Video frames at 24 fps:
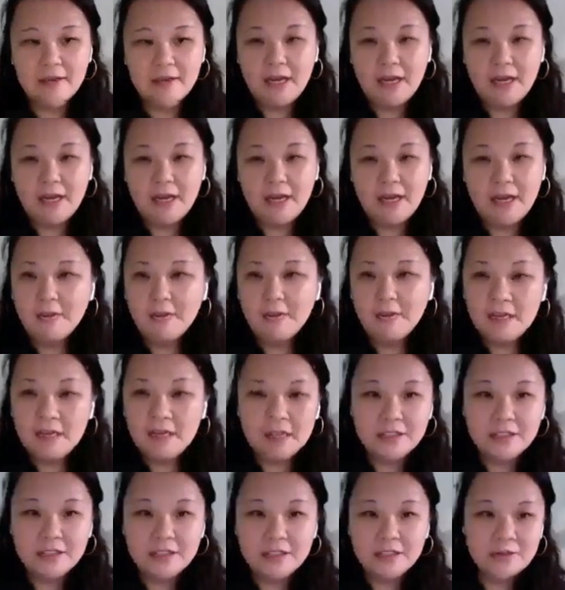if you could
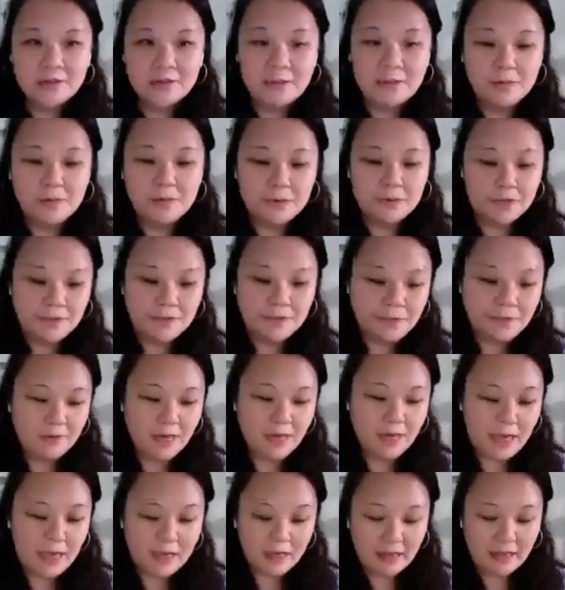teach the
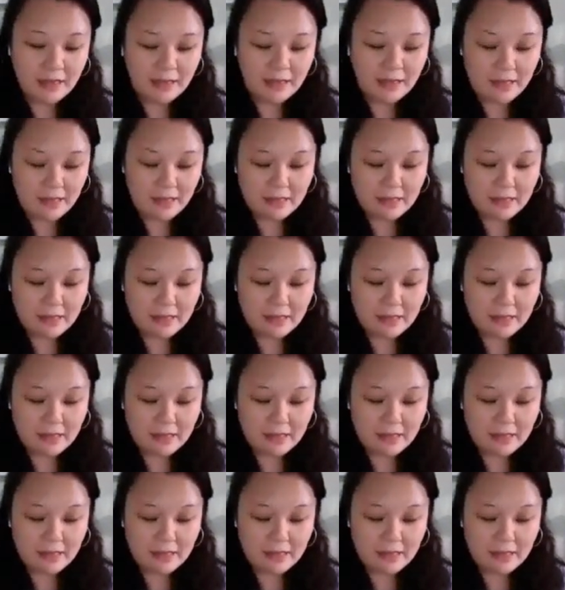survival English,